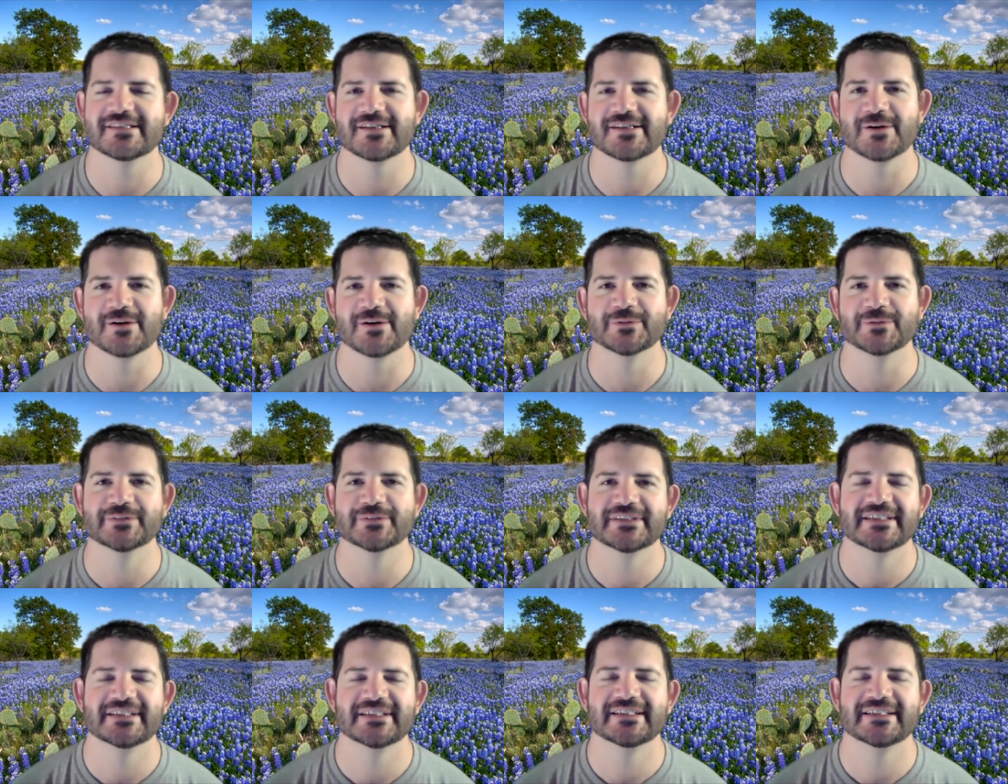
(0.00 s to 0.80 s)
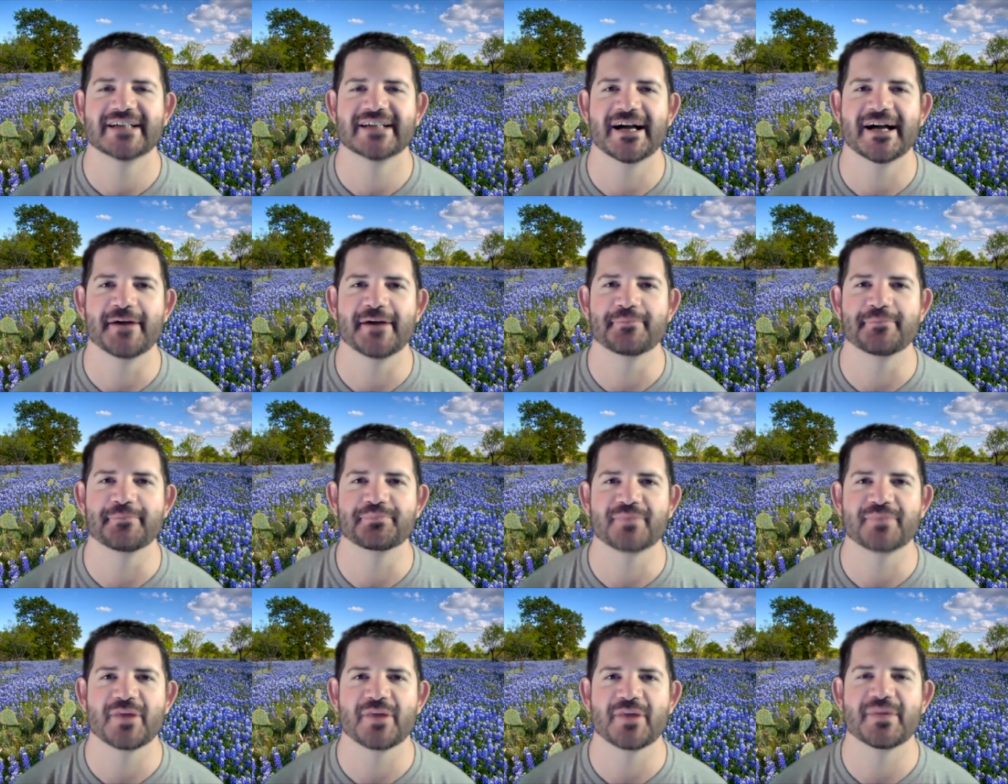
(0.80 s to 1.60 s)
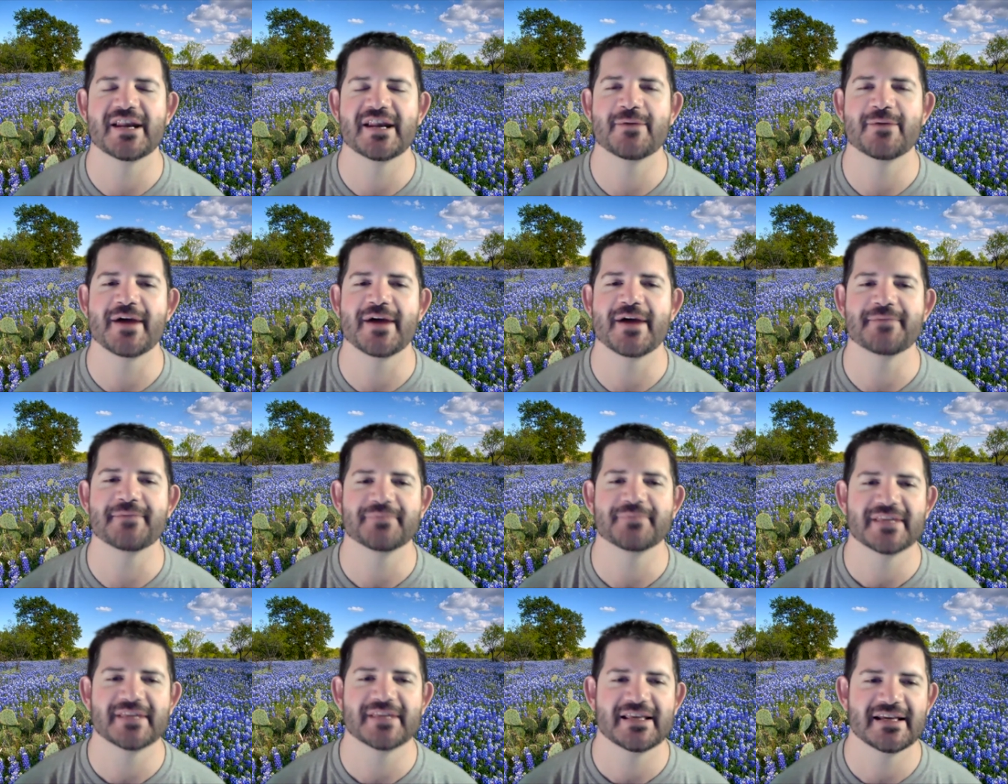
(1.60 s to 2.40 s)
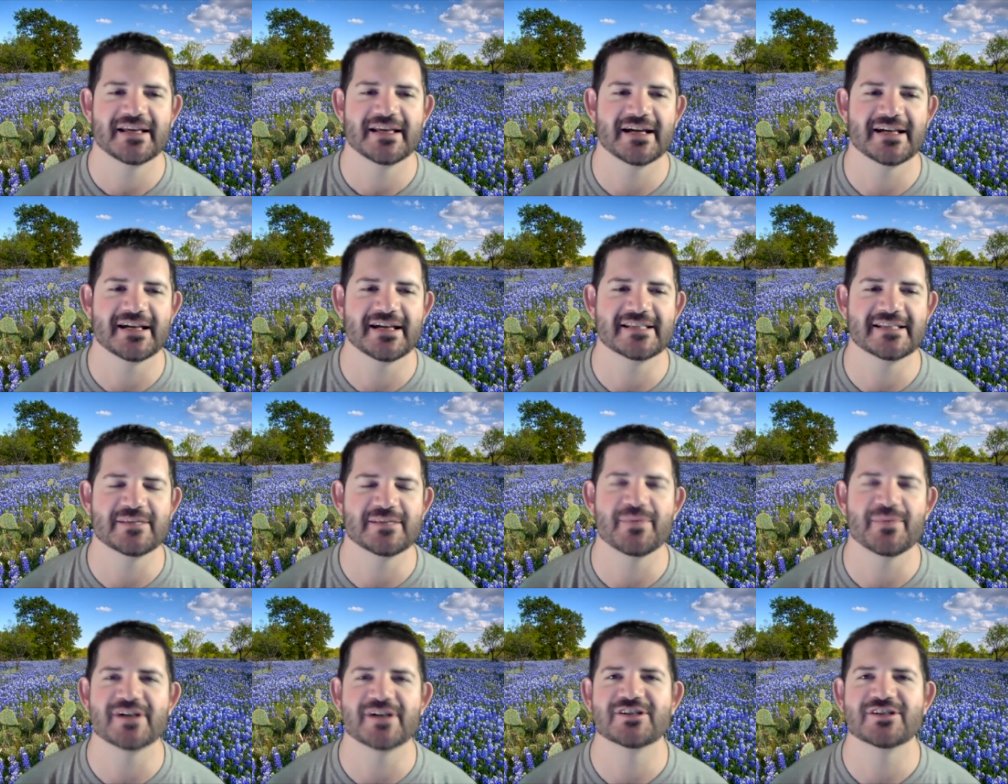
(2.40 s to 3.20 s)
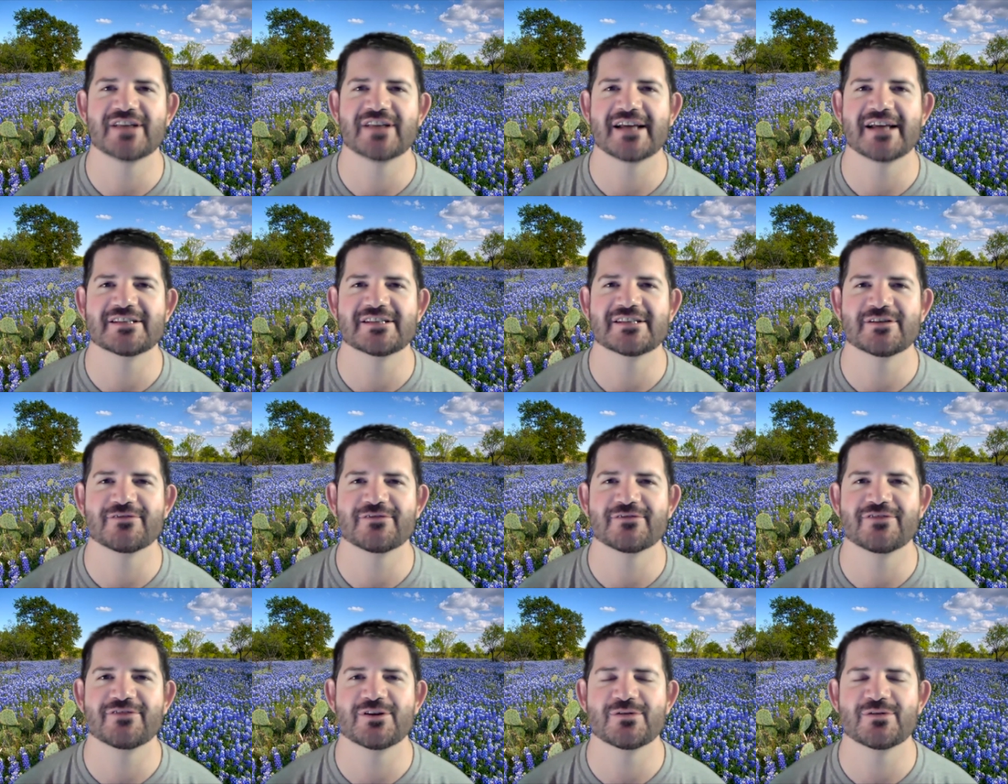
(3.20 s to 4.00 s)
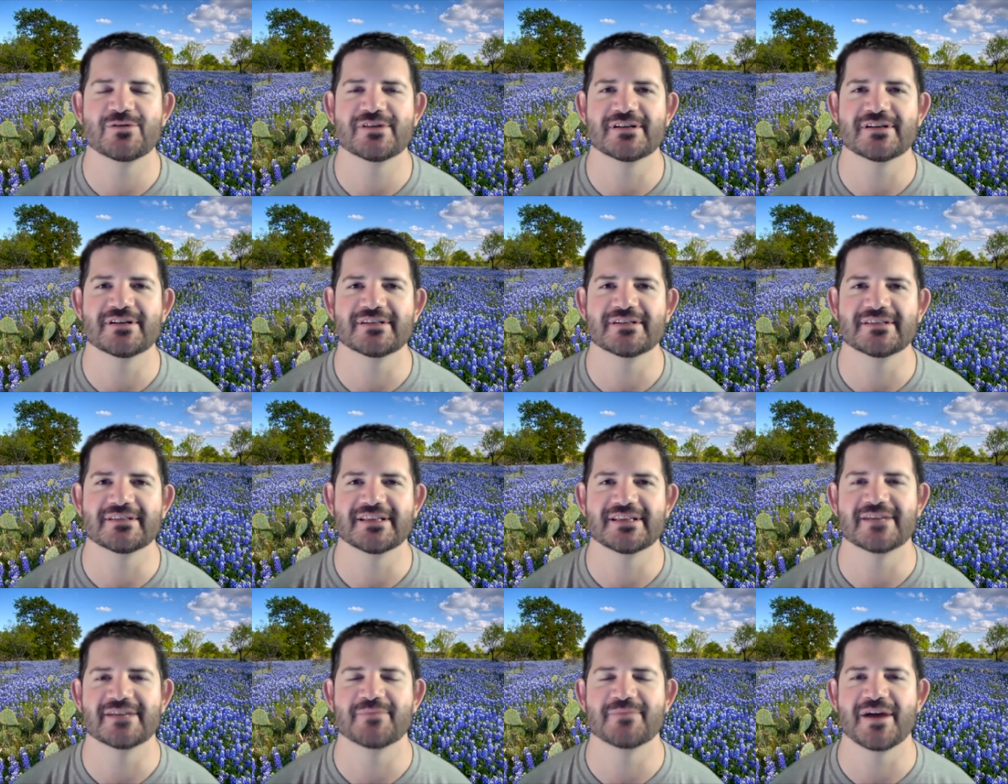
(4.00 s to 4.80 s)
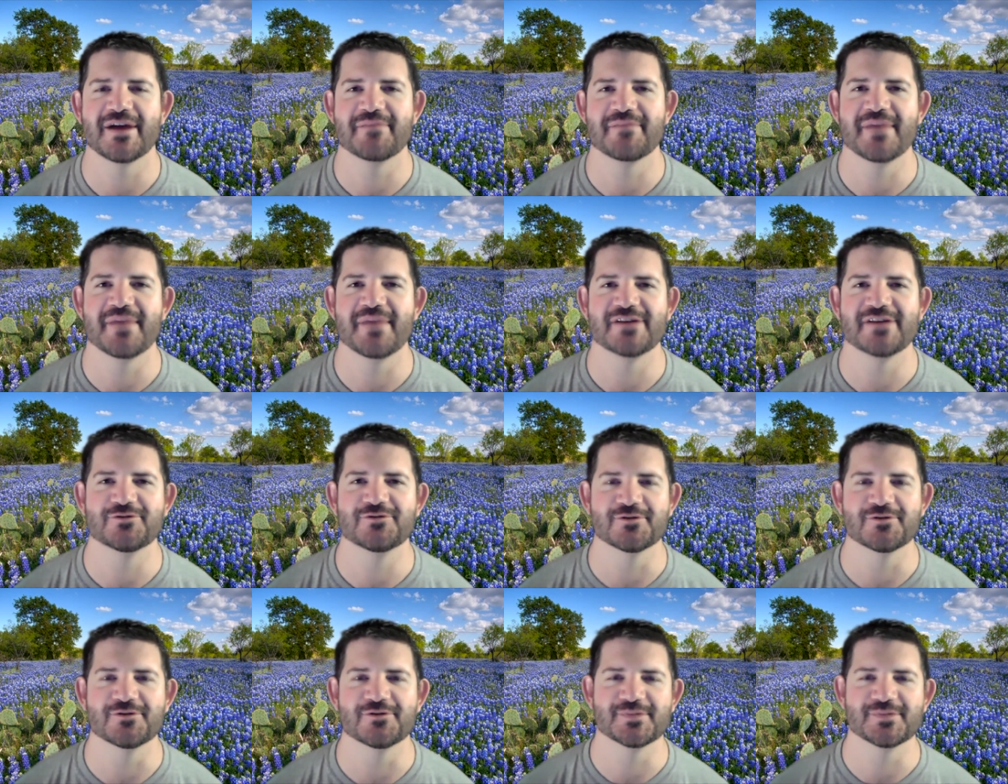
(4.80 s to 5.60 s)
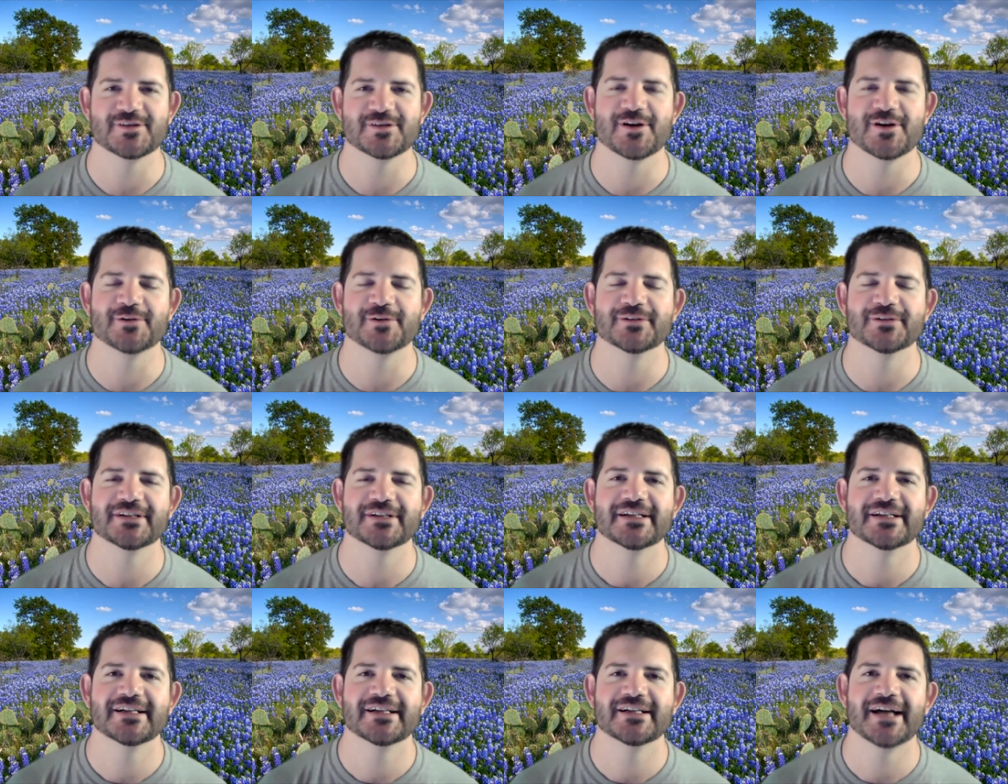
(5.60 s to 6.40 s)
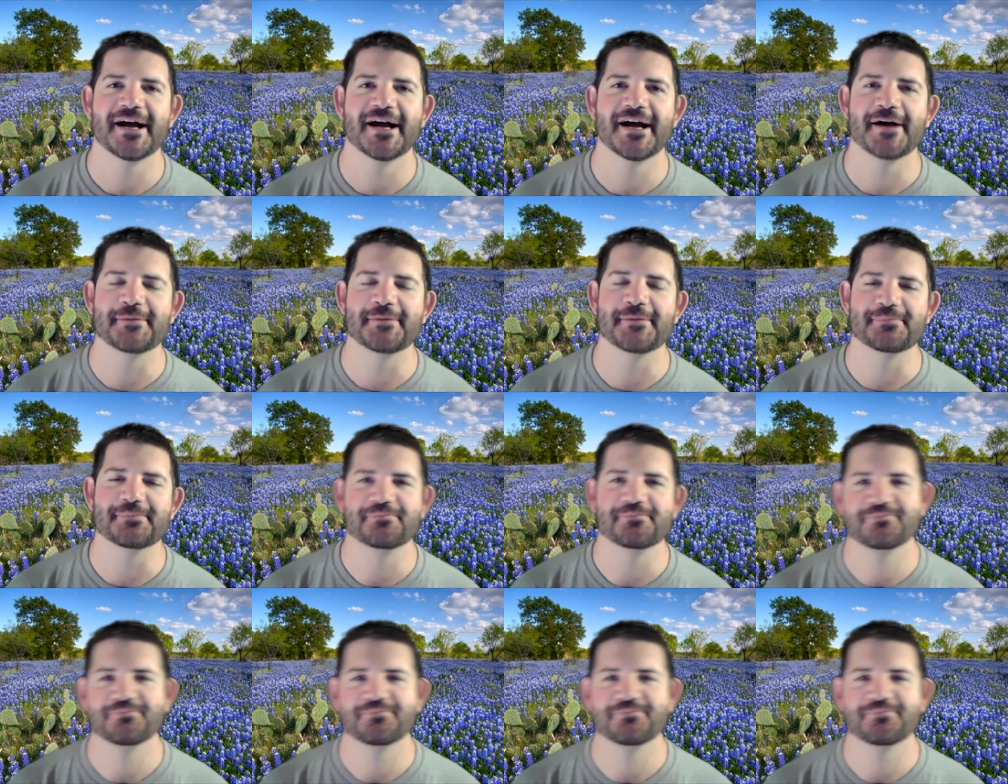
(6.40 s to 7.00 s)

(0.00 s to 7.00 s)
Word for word: So, um, but anyway, uh, it's a much nicer view than than my bedroom. So, um,